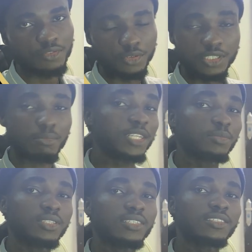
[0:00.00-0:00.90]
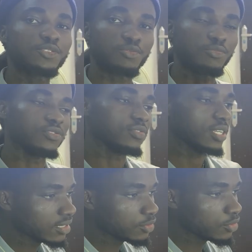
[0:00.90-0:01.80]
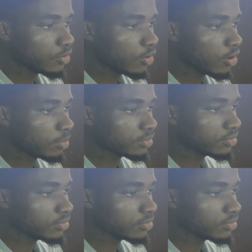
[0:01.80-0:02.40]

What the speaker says: for smart money to move. They will go up,